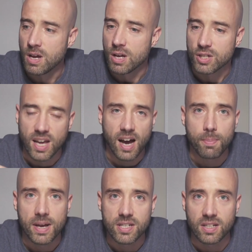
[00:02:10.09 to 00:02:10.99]
So yeah, I
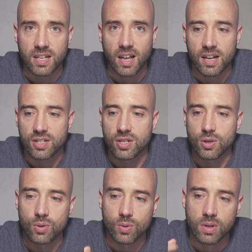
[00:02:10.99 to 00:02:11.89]
basically like
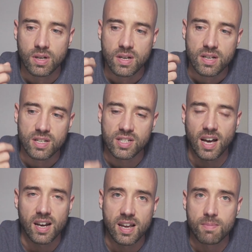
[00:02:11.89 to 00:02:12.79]
to
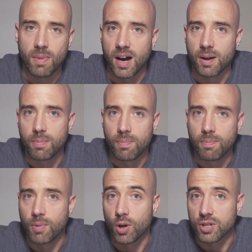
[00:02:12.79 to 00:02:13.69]
scan in my
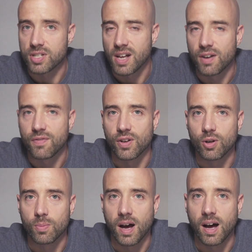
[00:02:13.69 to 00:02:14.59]
colour slide
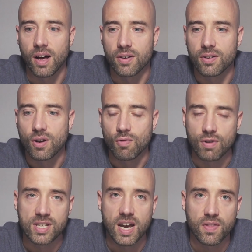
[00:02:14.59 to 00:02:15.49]
film and
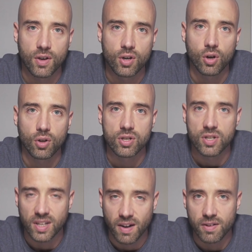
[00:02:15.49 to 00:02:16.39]
retain the colours and
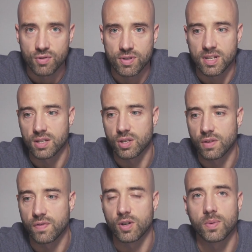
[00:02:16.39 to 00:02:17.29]
the characteristics of the
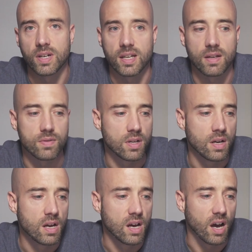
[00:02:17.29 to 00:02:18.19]
film that it gives,
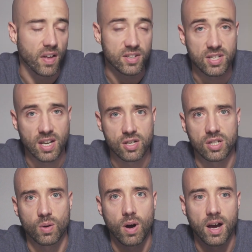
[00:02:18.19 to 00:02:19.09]
and that's
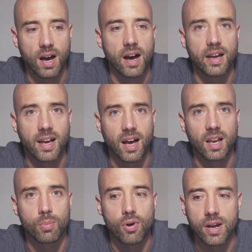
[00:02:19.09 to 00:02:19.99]
essentially why I
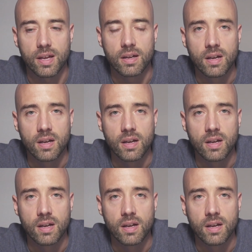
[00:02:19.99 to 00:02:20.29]
calibrate